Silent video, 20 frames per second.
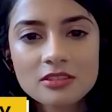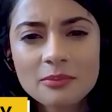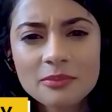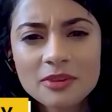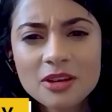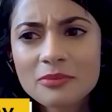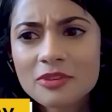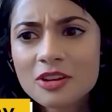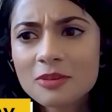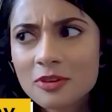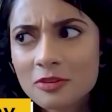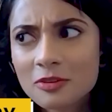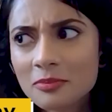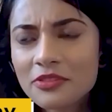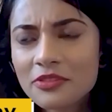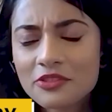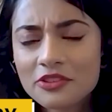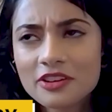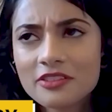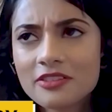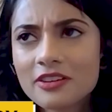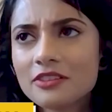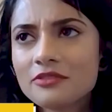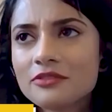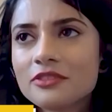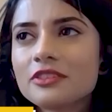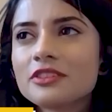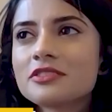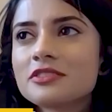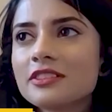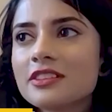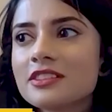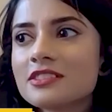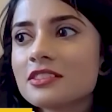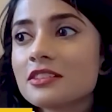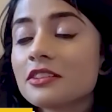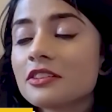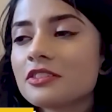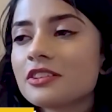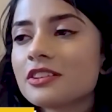I'm coming up on my 3 year anniversary. That's
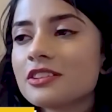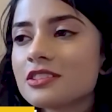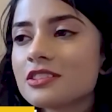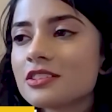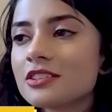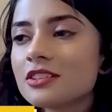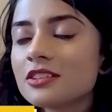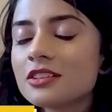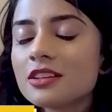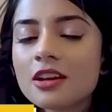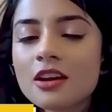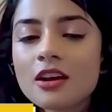kind of crazy.